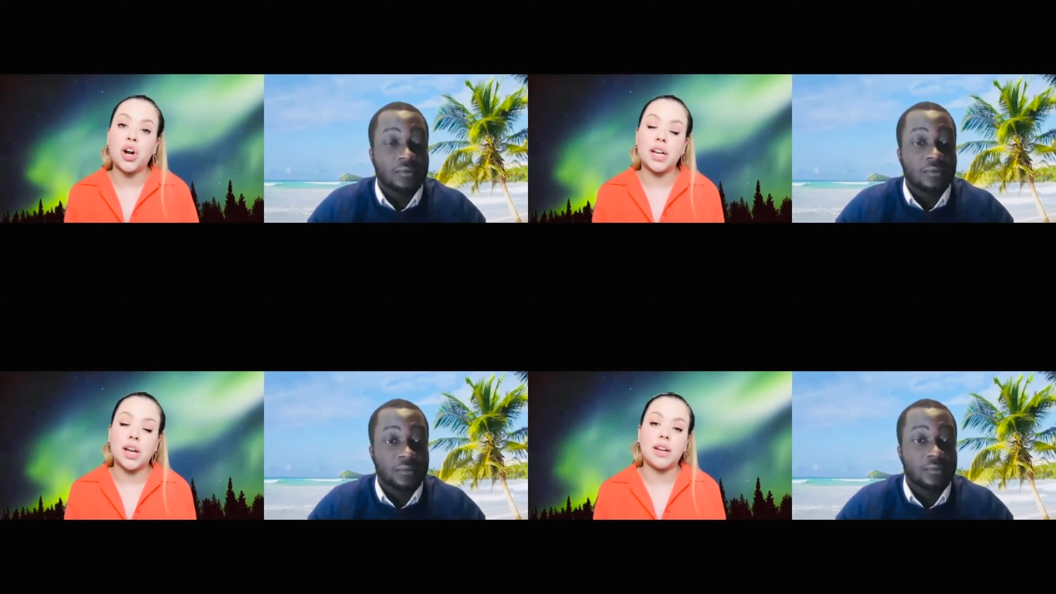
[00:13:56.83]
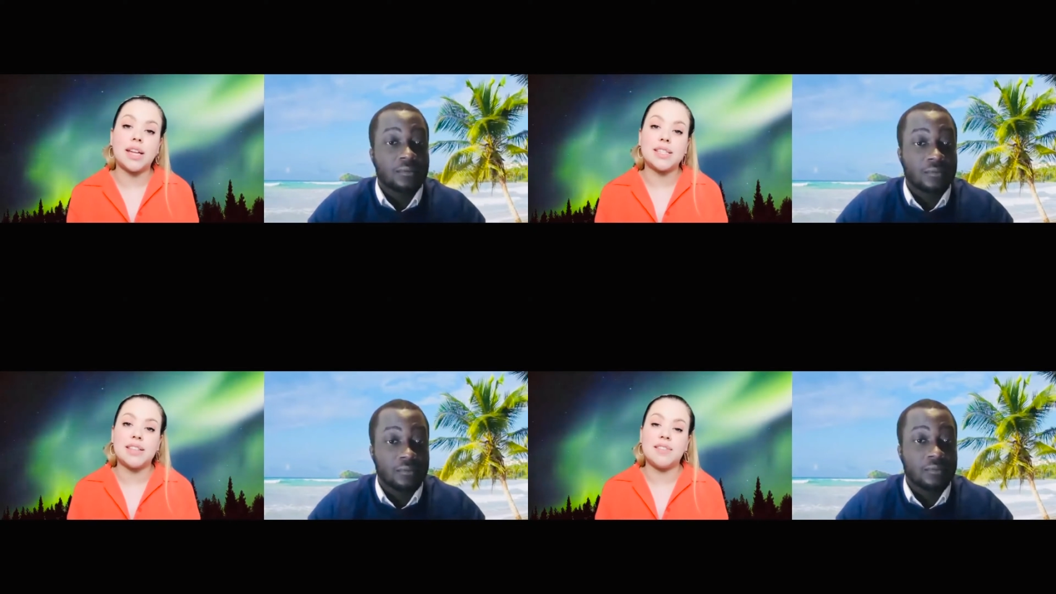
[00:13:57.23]
Speaker 1: audience
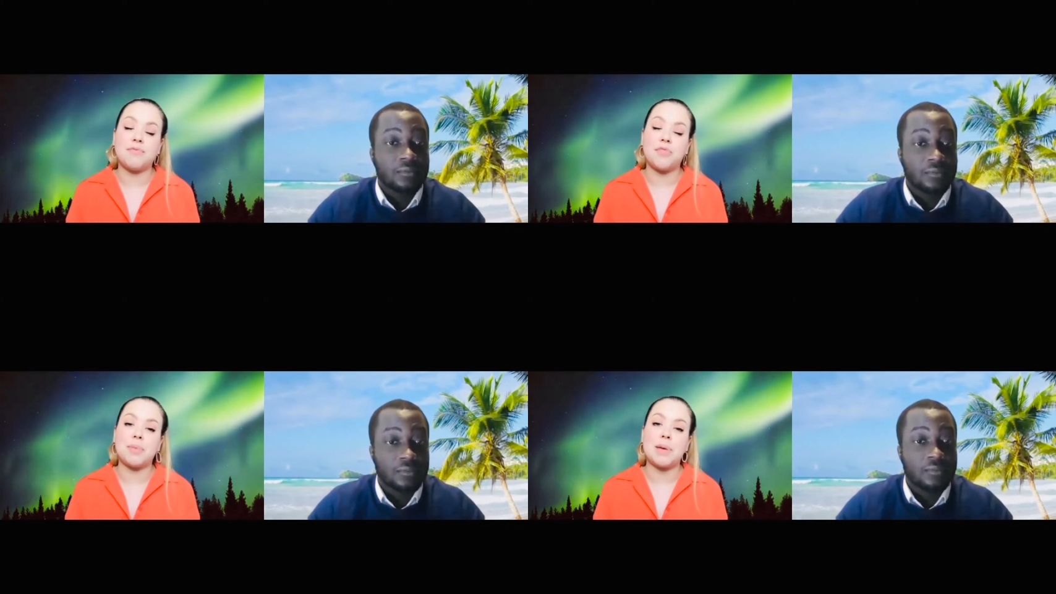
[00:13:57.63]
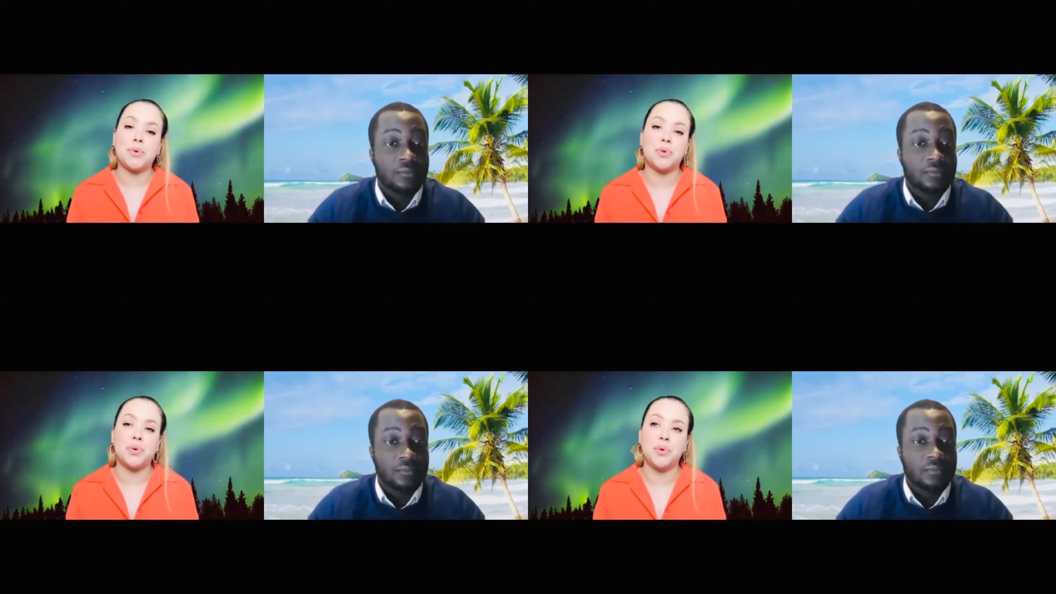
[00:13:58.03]
and for people
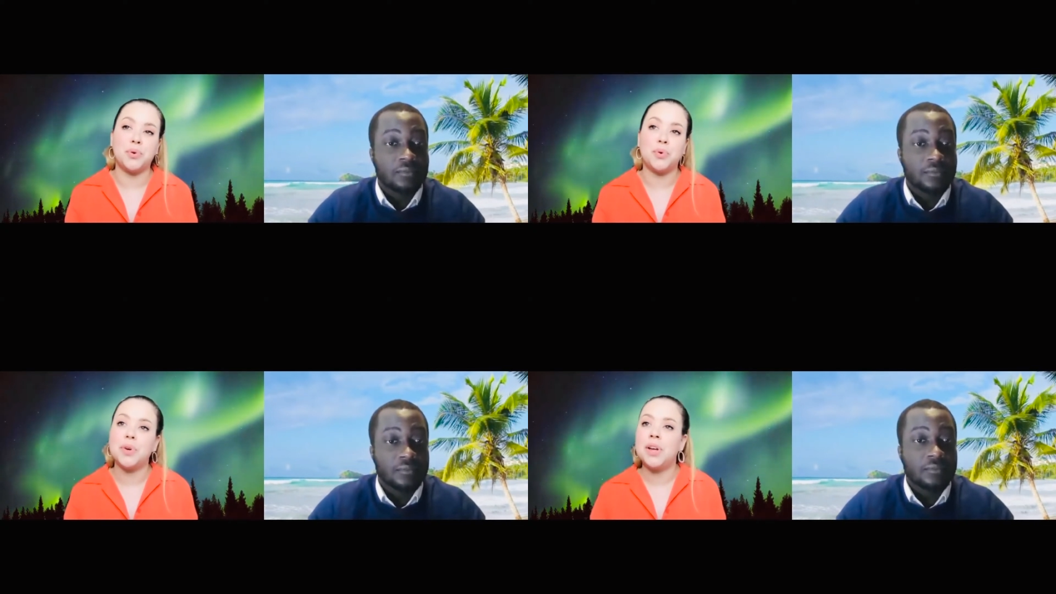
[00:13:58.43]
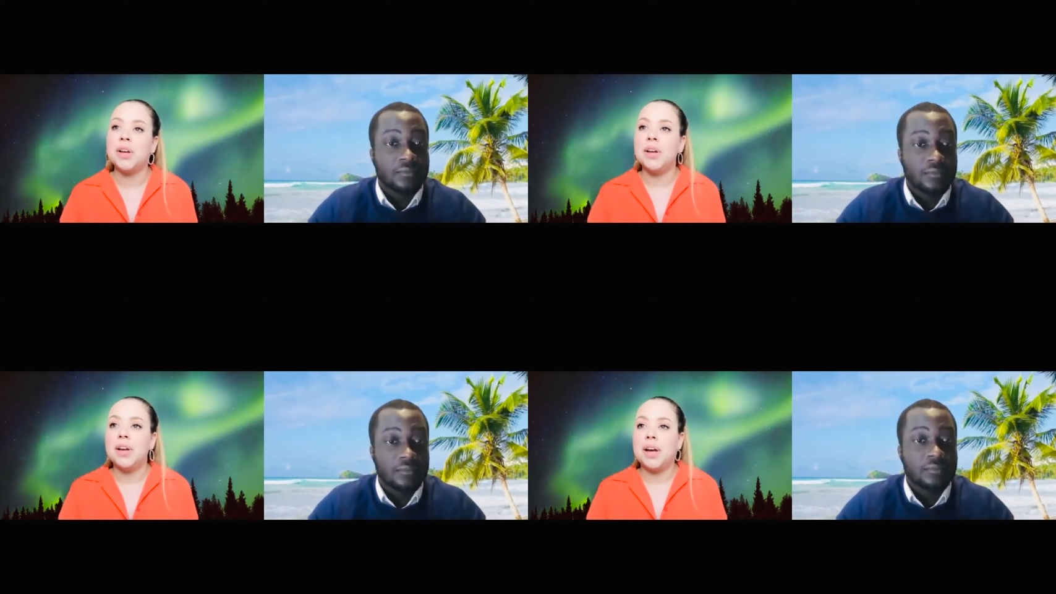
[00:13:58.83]
who,
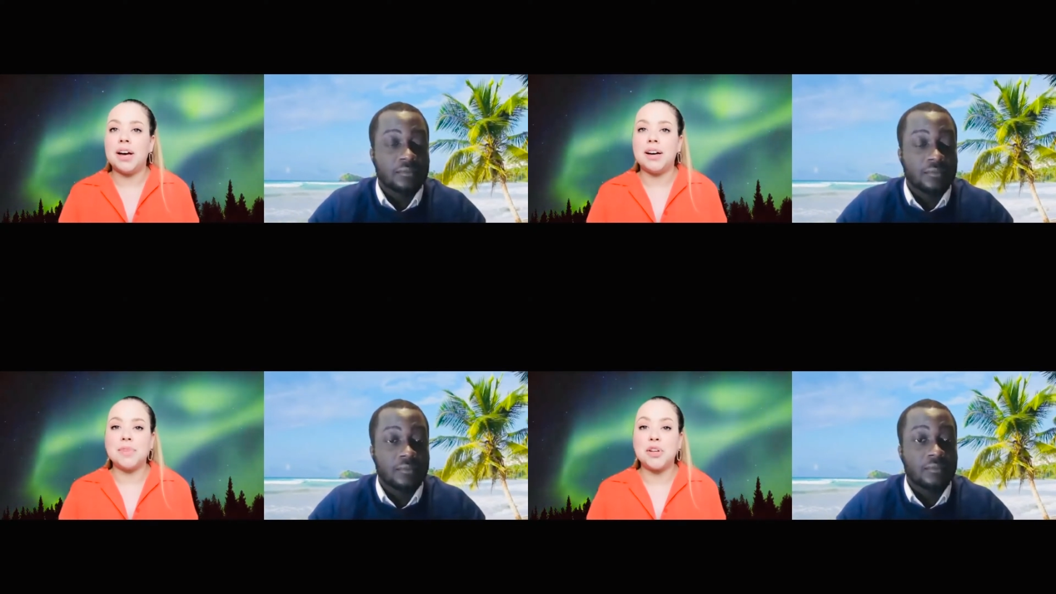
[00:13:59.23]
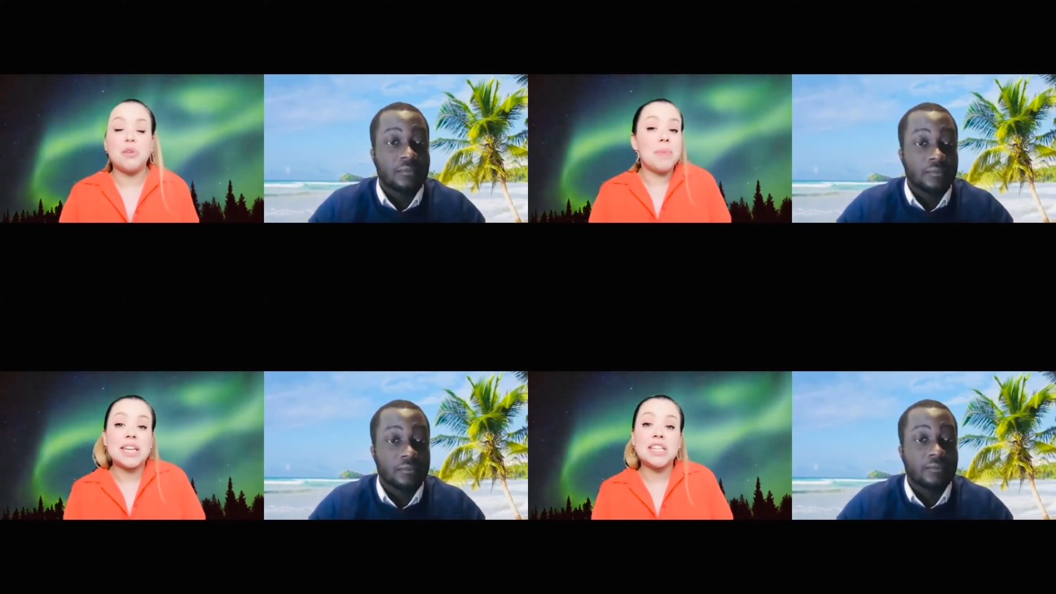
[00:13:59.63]
um, you know, may
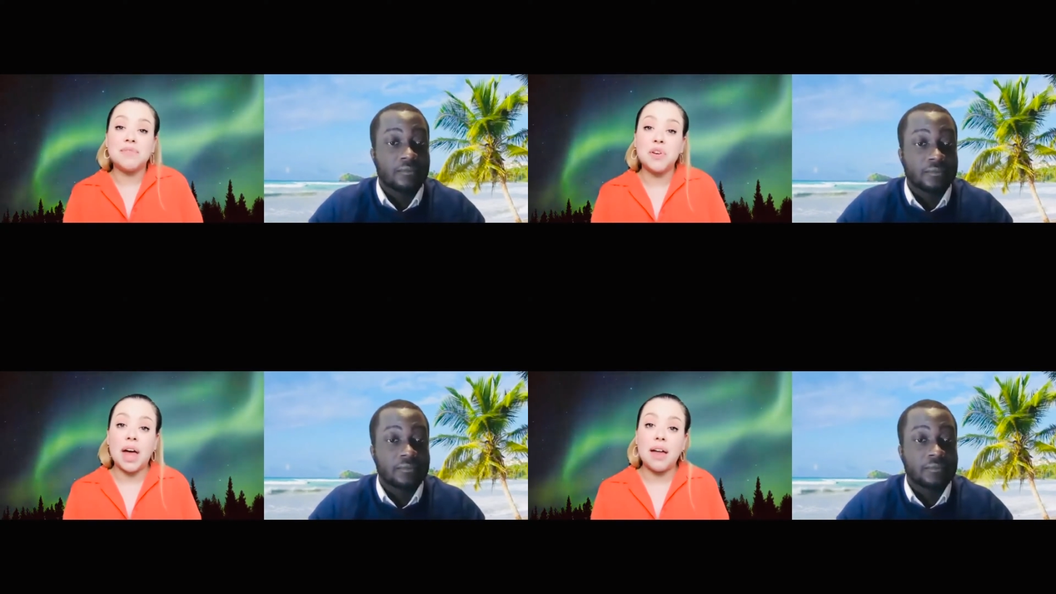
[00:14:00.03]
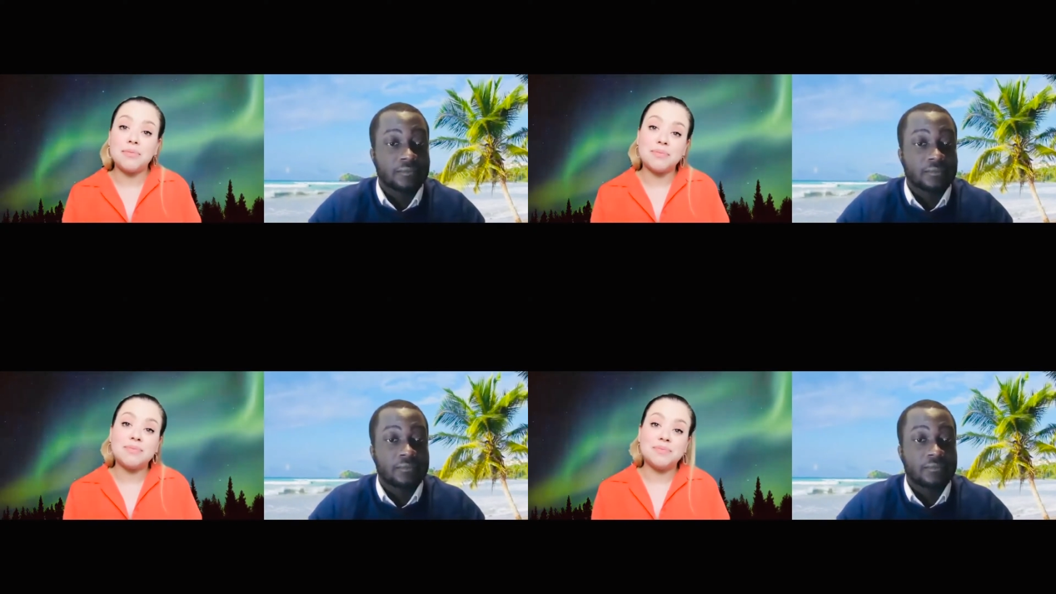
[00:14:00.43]
need to view that.
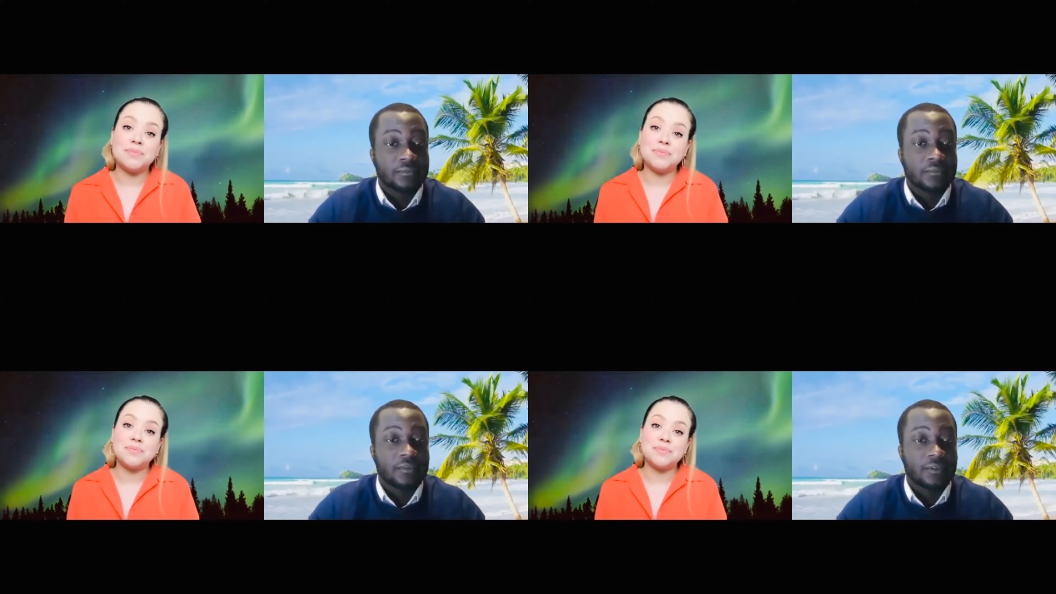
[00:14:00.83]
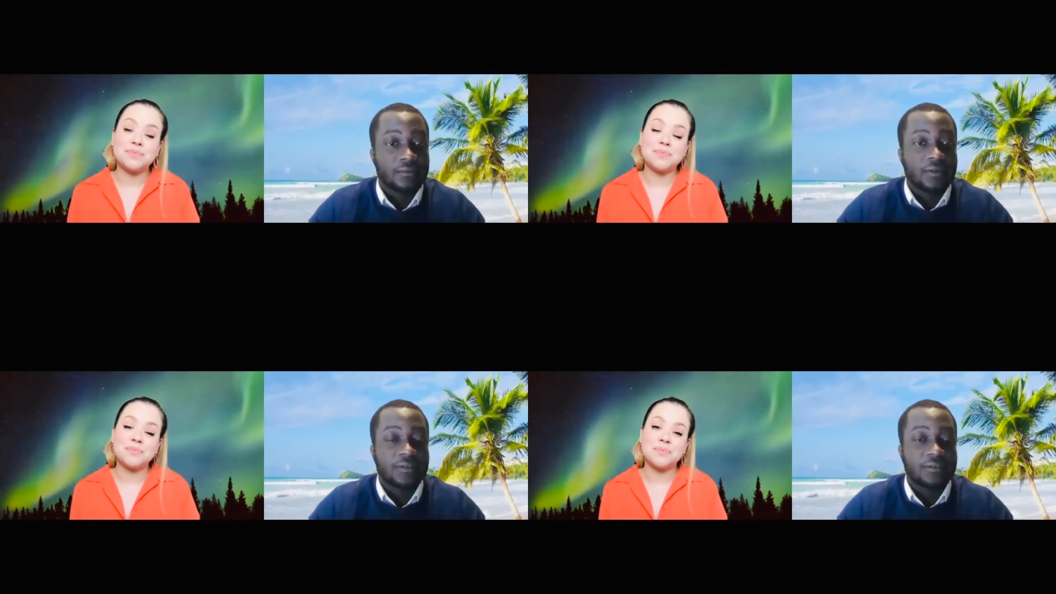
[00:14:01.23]

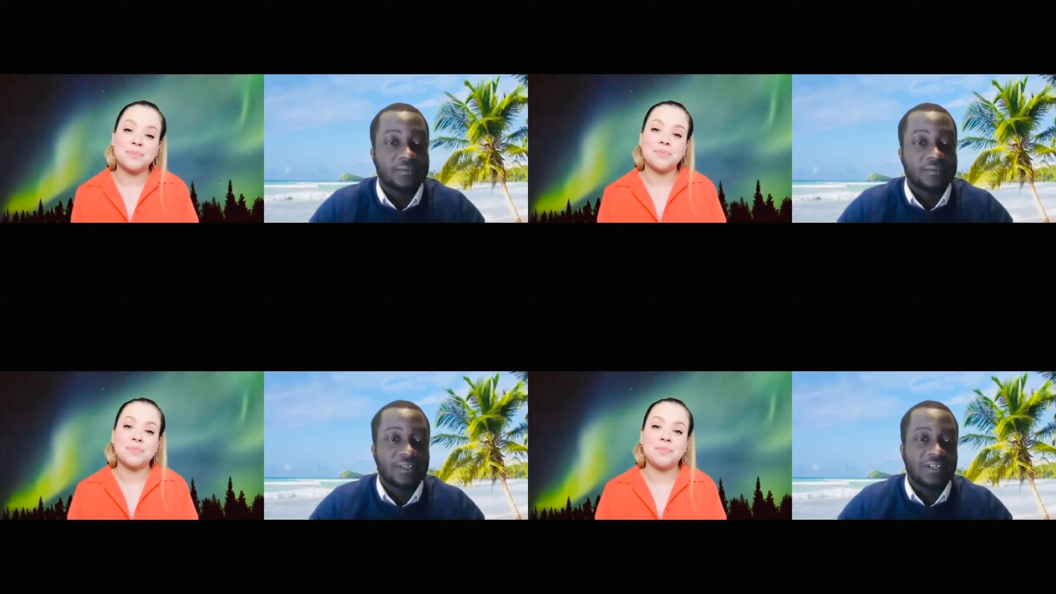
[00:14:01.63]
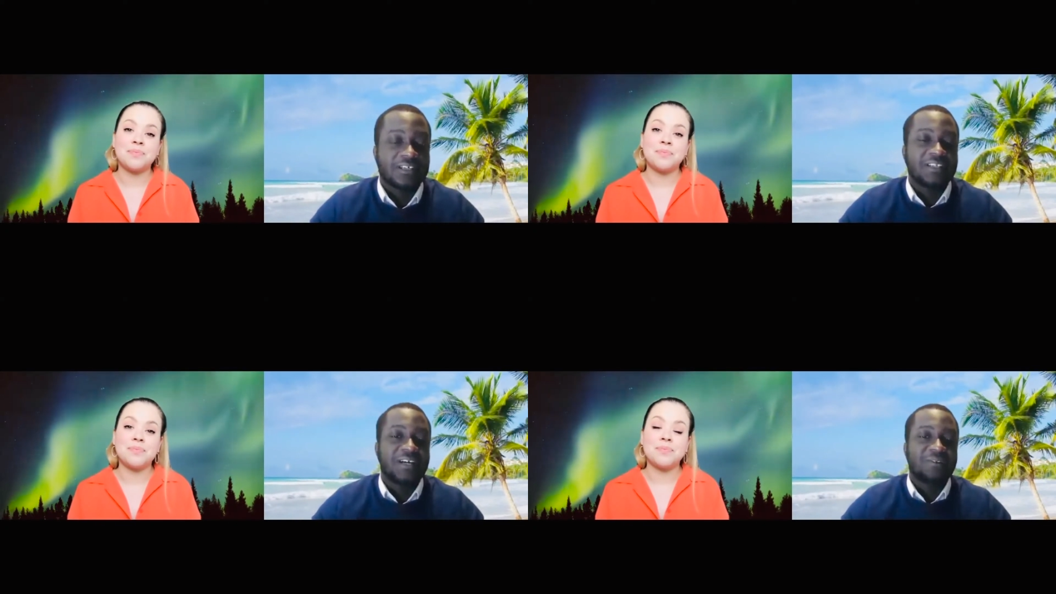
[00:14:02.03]
Speaker 2: Wow. And
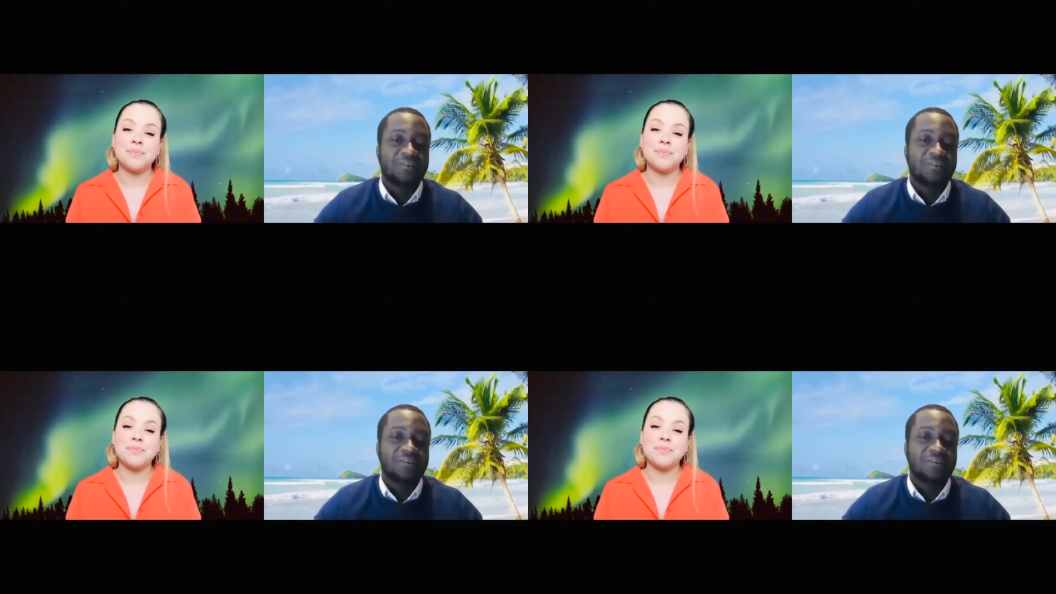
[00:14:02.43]
how long